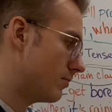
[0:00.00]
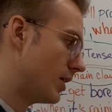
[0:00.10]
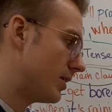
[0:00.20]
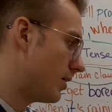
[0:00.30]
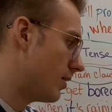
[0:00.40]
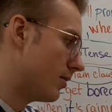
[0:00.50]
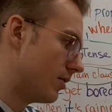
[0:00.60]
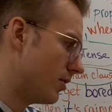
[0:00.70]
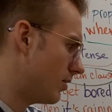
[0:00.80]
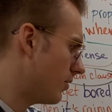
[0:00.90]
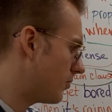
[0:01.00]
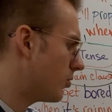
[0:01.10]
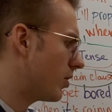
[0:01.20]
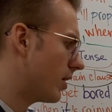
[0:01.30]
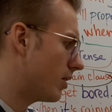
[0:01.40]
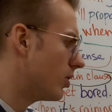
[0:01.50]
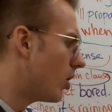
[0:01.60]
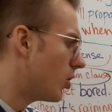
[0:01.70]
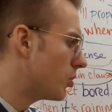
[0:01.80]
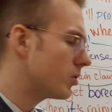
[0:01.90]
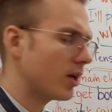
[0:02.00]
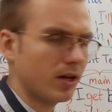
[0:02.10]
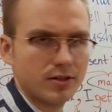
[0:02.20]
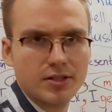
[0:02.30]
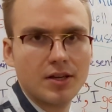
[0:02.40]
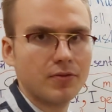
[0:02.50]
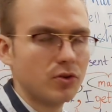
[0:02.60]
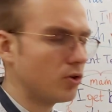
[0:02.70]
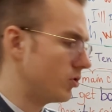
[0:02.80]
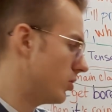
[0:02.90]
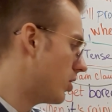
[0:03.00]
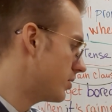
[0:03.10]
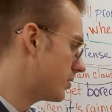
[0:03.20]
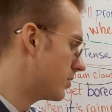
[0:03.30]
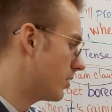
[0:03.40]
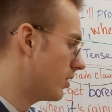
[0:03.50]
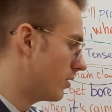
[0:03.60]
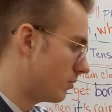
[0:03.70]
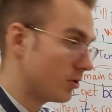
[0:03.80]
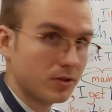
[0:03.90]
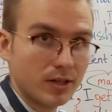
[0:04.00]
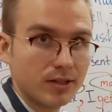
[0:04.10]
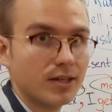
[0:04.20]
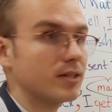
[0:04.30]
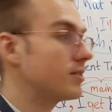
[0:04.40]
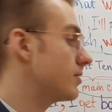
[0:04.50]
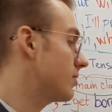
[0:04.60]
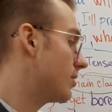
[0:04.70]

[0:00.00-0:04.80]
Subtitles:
In case if you're alone and if you're not, we use in case.